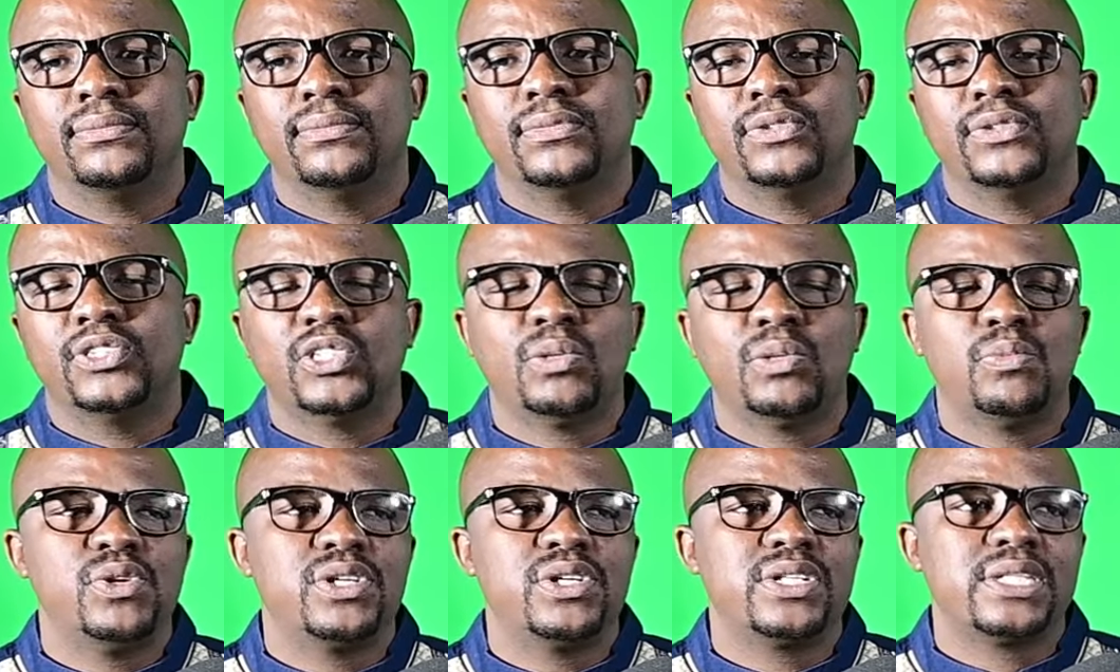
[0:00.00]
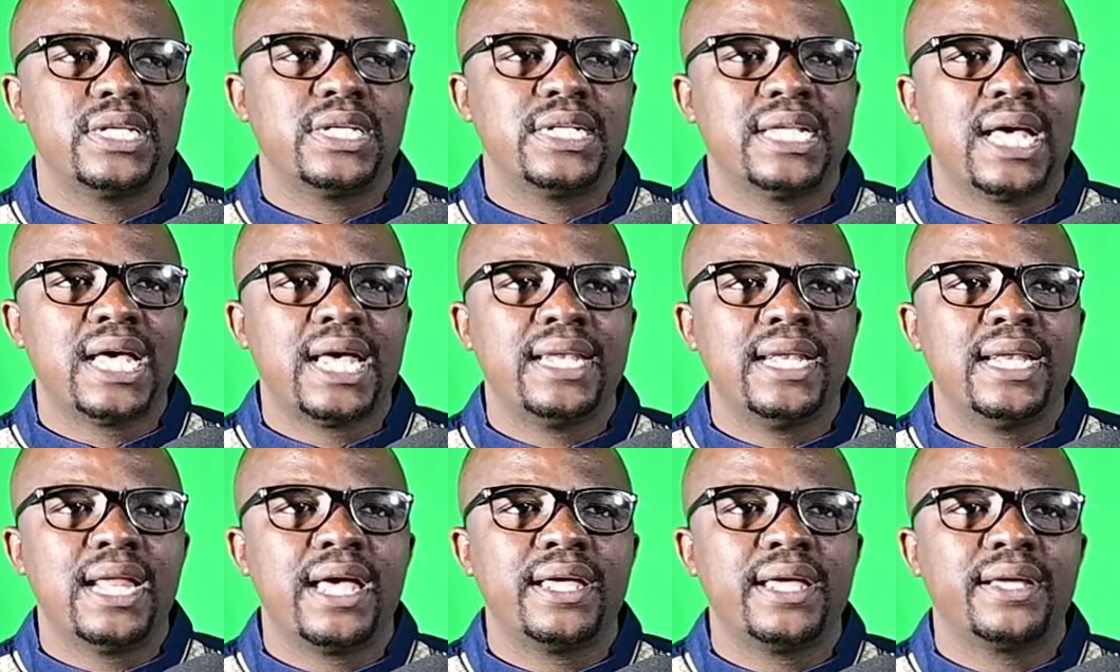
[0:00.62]
Someone said,
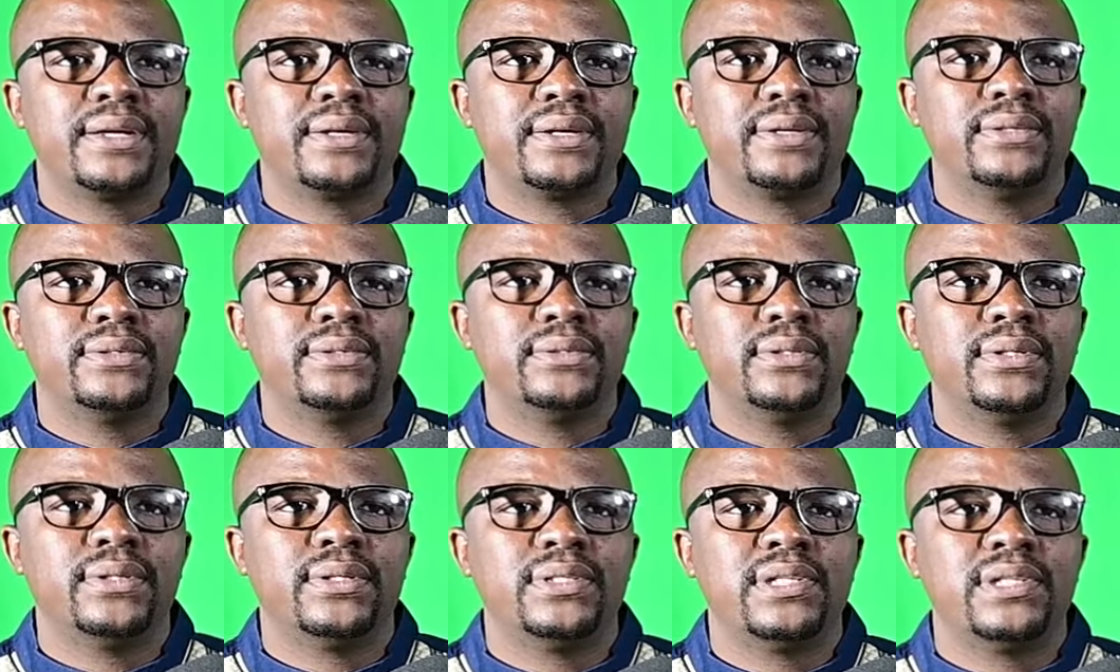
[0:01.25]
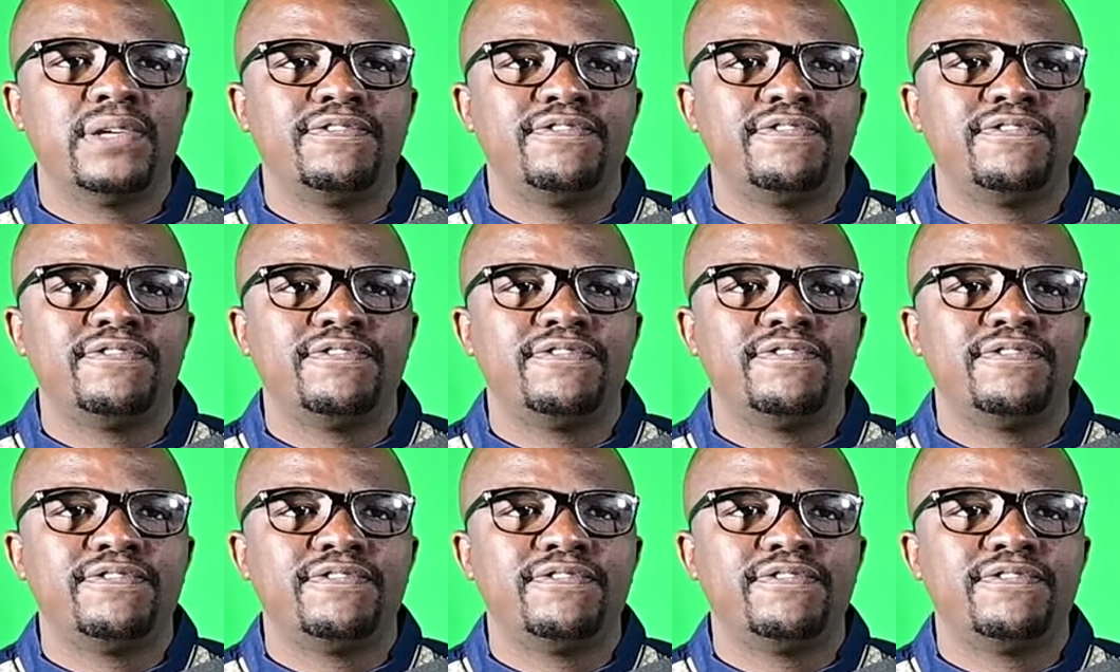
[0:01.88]
I like the